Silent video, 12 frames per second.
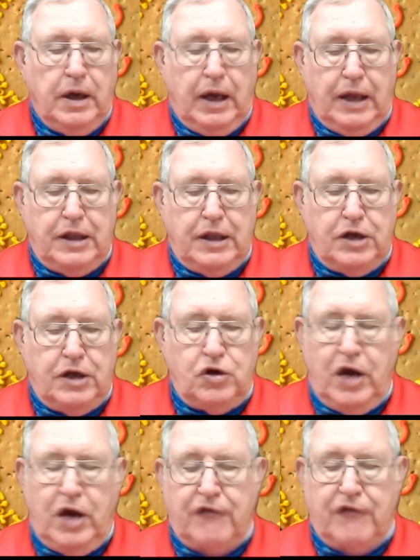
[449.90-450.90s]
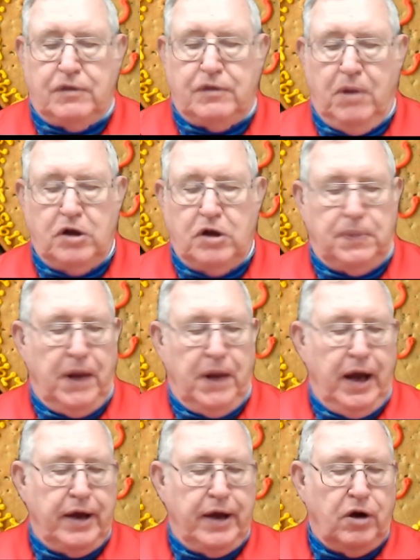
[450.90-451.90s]
And then you have to
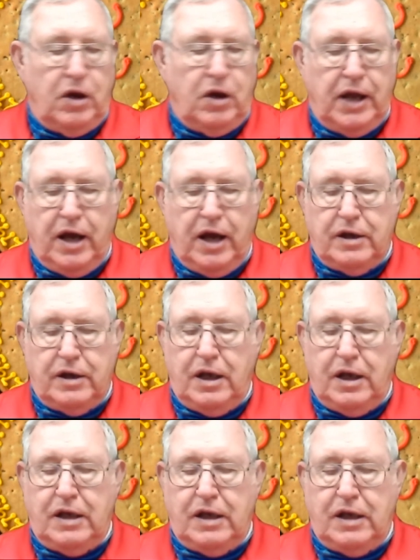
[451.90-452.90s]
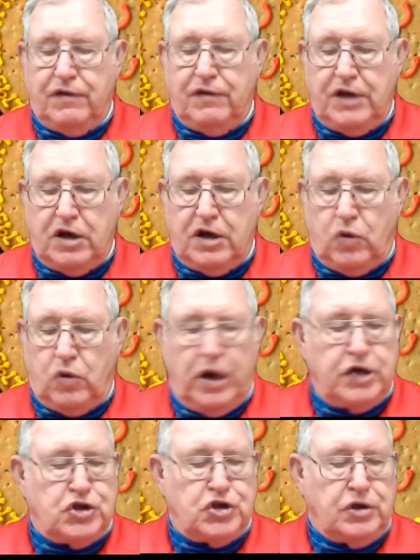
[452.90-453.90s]
multiply it all out and give the
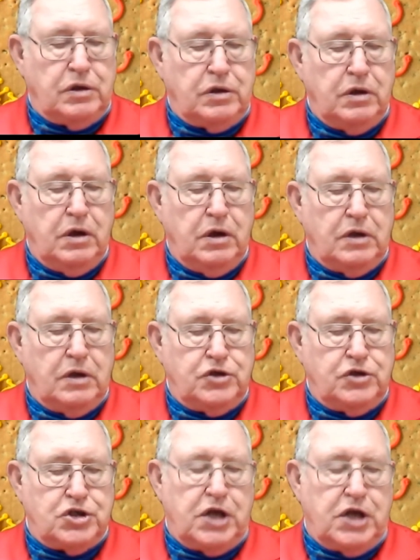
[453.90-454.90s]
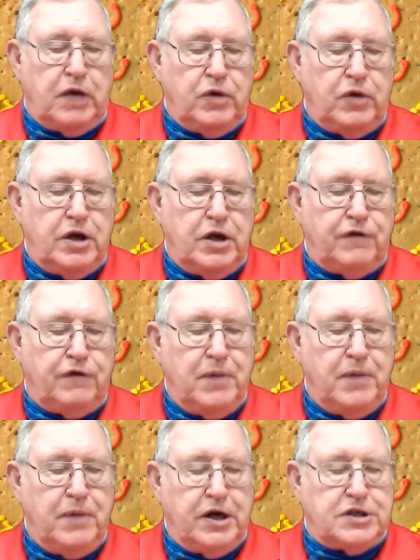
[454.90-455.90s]
equation, just like we did a few
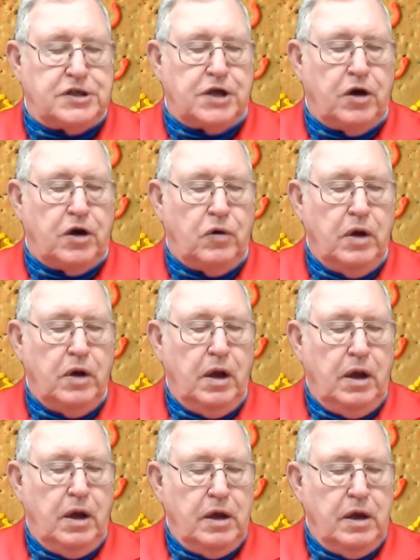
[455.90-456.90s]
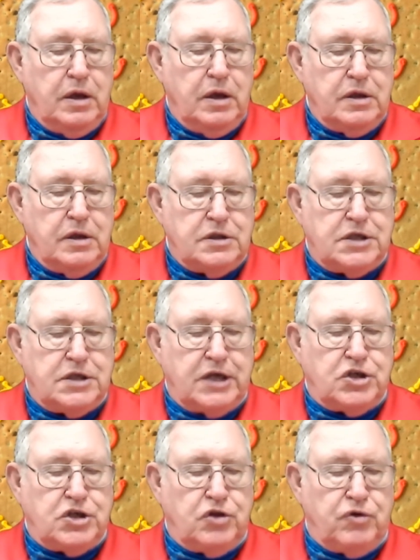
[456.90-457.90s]
minutes ago.
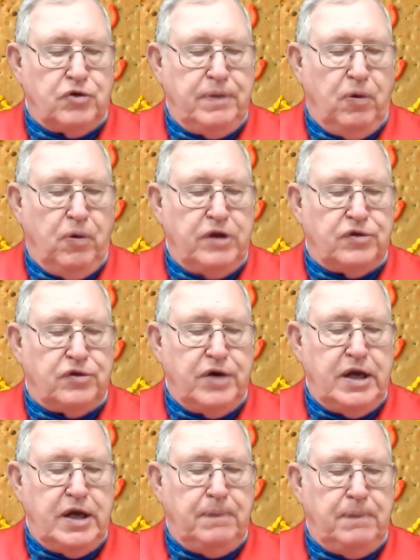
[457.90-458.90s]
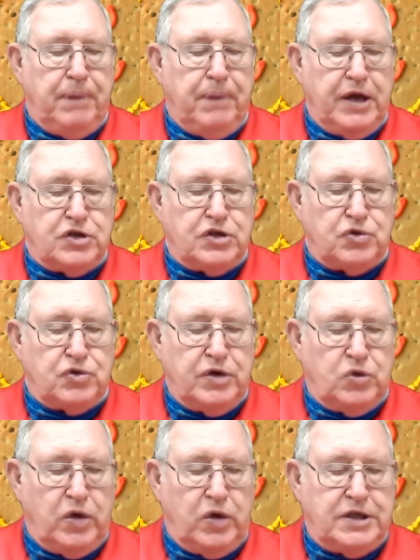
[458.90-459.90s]
Section 3.3, page
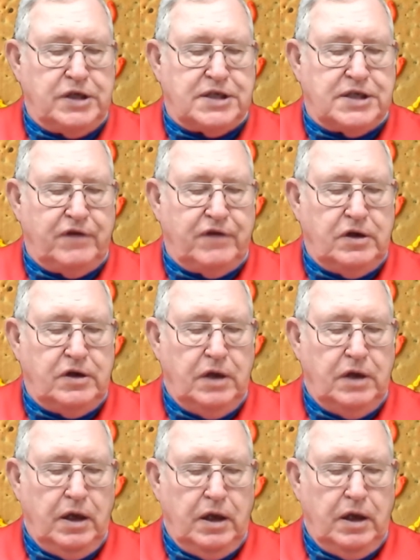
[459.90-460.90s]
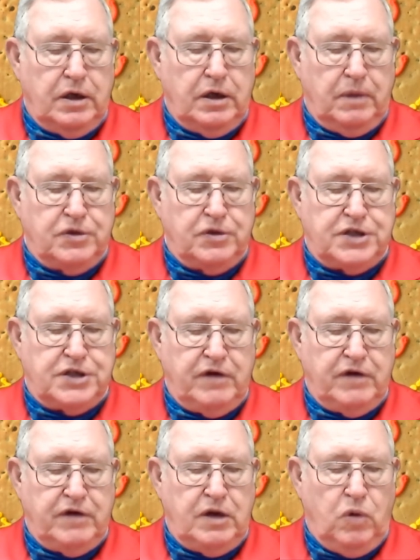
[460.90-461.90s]
327, number
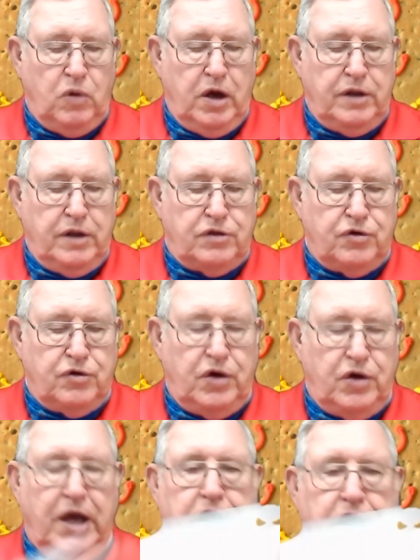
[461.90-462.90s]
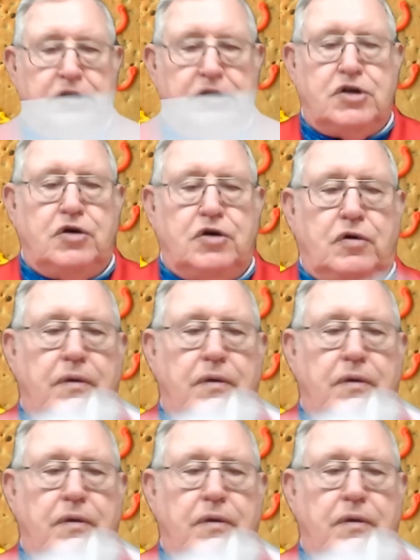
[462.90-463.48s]
71 through 82.